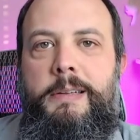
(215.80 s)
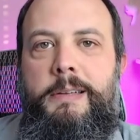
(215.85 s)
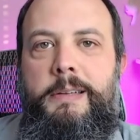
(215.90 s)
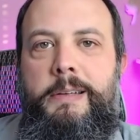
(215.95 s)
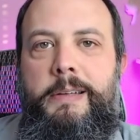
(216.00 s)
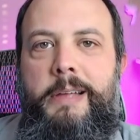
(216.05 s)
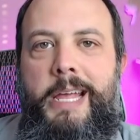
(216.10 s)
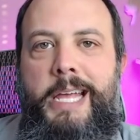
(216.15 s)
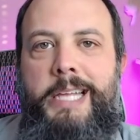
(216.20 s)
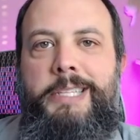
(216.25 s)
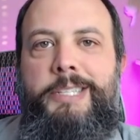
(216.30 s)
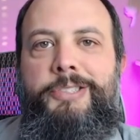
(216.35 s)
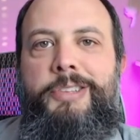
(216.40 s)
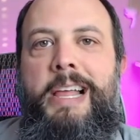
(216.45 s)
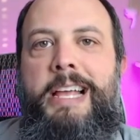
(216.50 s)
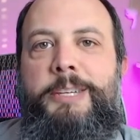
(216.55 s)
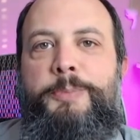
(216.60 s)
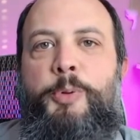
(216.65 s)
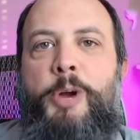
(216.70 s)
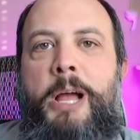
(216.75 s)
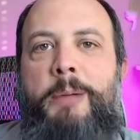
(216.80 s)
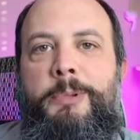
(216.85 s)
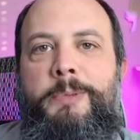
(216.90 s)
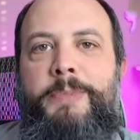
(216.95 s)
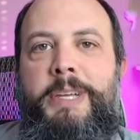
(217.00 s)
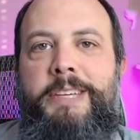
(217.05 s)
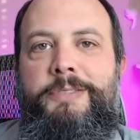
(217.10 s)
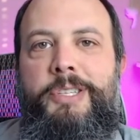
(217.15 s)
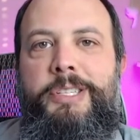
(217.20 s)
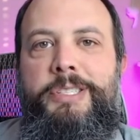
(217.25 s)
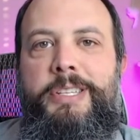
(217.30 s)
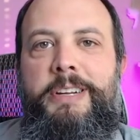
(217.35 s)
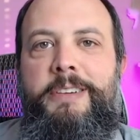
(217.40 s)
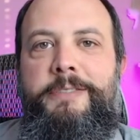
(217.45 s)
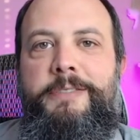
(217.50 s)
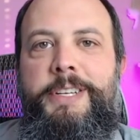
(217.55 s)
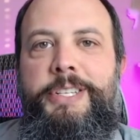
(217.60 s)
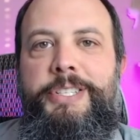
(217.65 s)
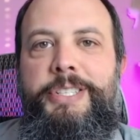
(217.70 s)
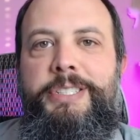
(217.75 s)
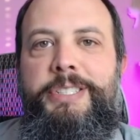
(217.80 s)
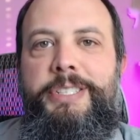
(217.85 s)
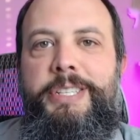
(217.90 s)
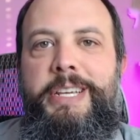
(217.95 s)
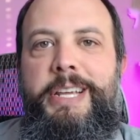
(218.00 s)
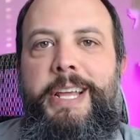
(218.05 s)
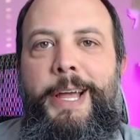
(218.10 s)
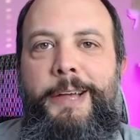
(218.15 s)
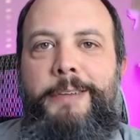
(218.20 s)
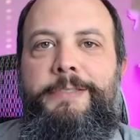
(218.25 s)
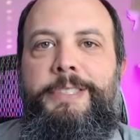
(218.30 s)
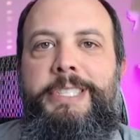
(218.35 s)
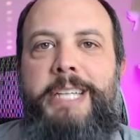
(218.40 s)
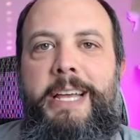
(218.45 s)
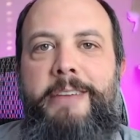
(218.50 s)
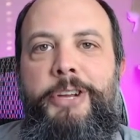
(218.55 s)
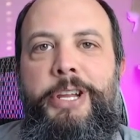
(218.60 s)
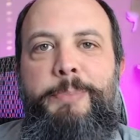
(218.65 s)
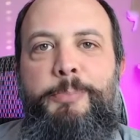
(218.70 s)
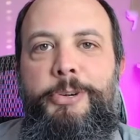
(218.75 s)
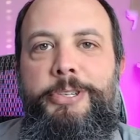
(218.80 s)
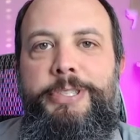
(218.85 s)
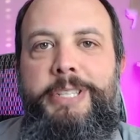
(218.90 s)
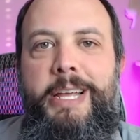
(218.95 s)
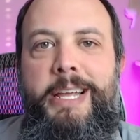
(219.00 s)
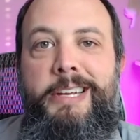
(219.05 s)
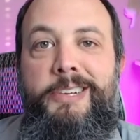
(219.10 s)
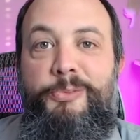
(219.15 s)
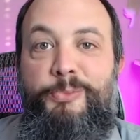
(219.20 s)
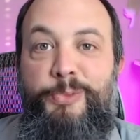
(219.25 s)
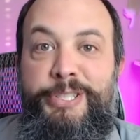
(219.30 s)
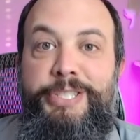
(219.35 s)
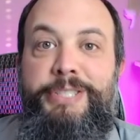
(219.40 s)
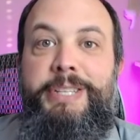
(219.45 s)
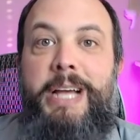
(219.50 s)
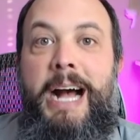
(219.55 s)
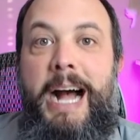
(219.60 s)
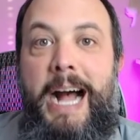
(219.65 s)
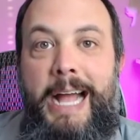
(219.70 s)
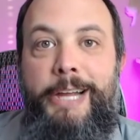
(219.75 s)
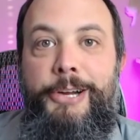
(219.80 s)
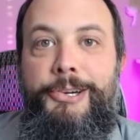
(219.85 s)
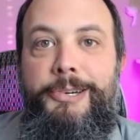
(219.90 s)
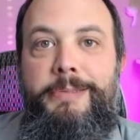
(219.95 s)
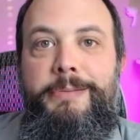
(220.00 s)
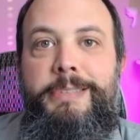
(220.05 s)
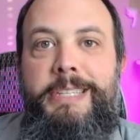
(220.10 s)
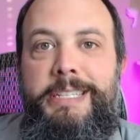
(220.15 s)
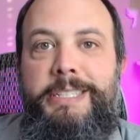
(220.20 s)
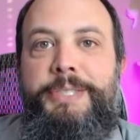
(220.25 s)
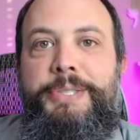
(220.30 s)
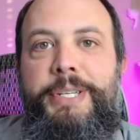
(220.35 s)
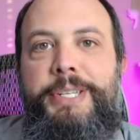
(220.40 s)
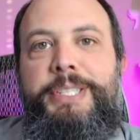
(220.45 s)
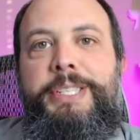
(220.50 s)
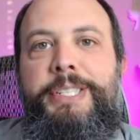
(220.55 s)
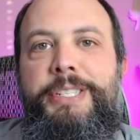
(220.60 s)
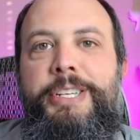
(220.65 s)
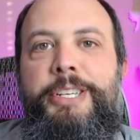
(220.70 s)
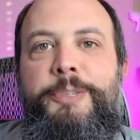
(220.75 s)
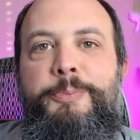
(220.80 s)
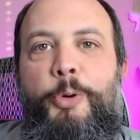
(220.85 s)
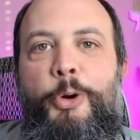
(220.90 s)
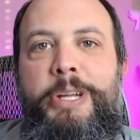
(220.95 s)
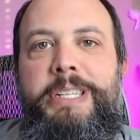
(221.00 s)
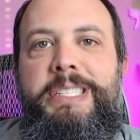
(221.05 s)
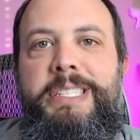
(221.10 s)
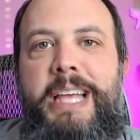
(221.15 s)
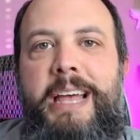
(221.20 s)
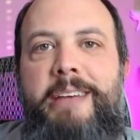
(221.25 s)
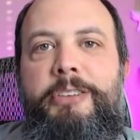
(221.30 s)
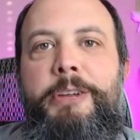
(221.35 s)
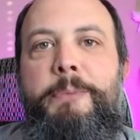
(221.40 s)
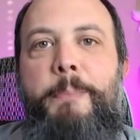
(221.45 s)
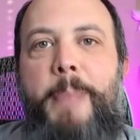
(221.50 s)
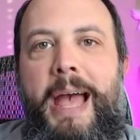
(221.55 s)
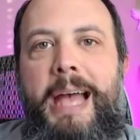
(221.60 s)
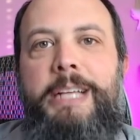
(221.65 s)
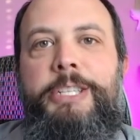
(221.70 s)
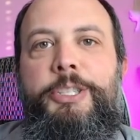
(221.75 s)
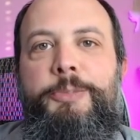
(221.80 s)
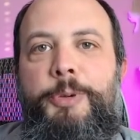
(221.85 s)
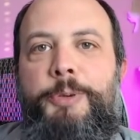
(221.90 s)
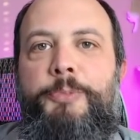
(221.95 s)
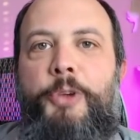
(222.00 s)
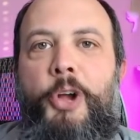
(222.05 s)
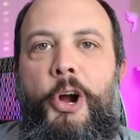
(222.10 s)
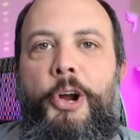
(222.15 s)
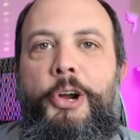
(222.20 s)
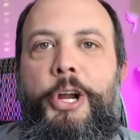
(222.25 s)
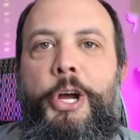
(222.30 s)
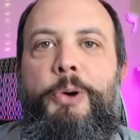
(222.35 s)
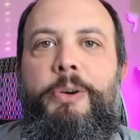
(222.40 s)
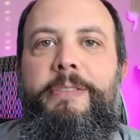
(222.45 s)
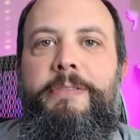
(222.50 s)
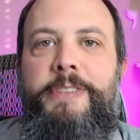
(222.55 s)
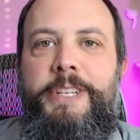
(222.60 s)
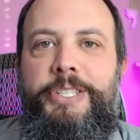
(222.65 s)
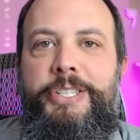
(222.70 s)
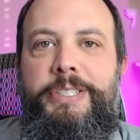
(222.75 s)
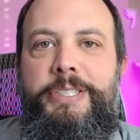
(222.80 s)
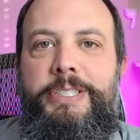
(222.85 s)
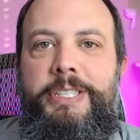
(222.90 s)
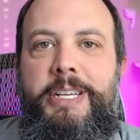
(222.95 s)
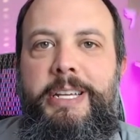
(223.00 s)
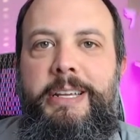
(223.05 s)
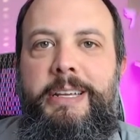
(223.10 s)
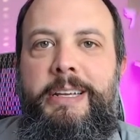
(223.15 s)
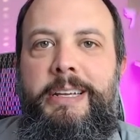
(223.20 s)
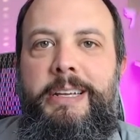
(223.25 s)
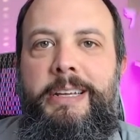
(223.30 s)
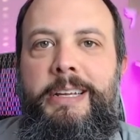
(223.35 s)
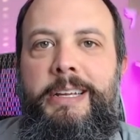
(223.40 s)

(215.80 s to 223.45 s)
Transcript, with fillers: And this last problem gives us an efficiency of 70%, which is higher than the 66.7 maximum Carnot efficiency,